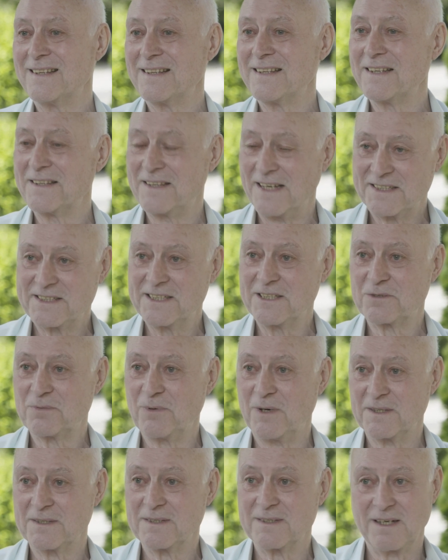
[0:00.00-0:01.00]
that is
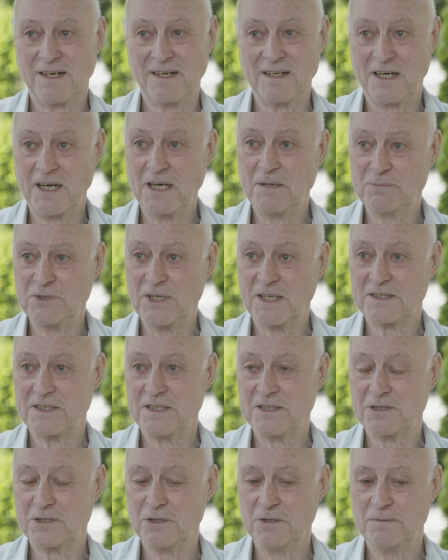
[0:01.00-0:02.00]
what I
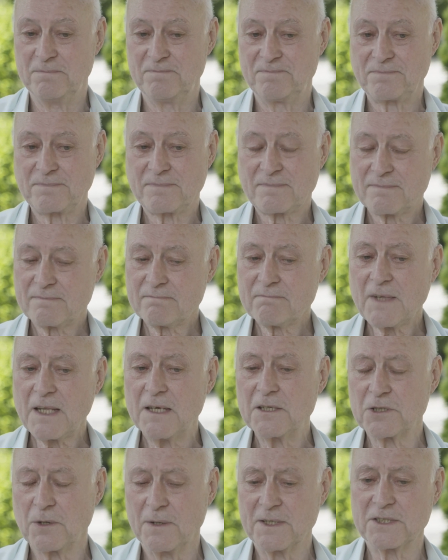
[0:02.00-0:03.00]
objected to.
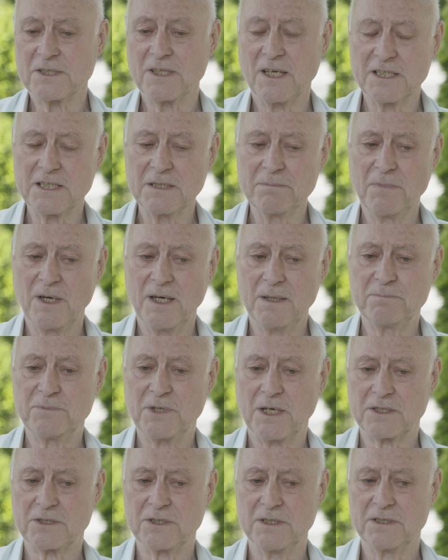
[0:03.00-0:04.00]
So I started my
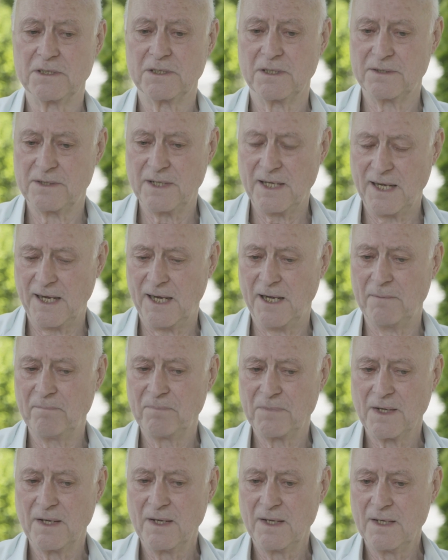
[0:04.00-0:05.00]
objections there,
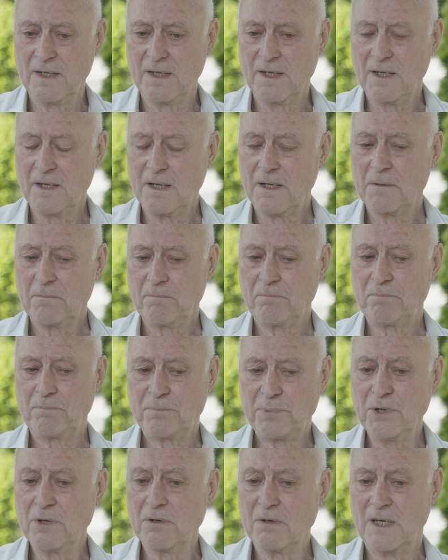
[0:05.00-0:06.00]

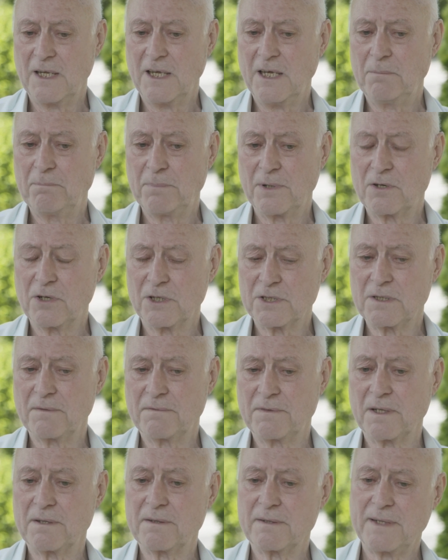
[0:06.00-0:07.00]
purely because
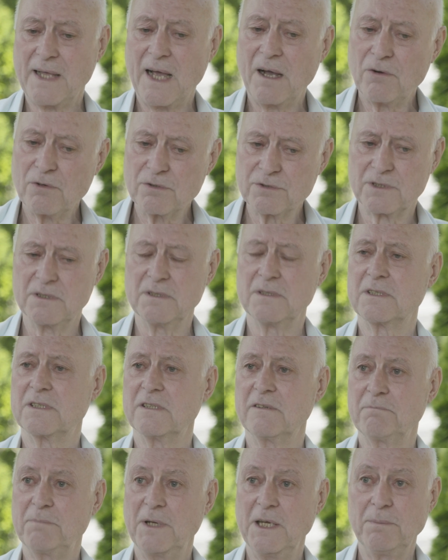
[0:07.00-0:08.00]
of the thousands
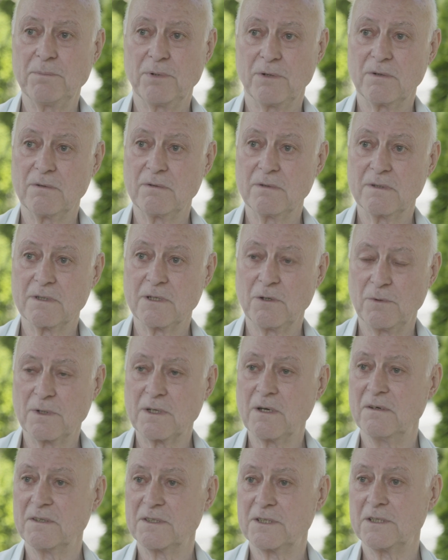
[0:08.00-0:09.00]
of people that were
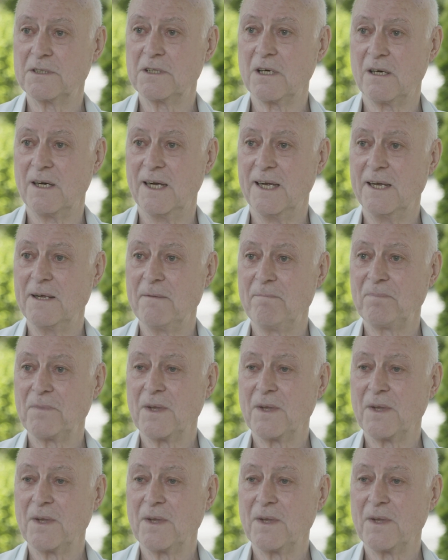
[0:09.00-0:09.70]
going to die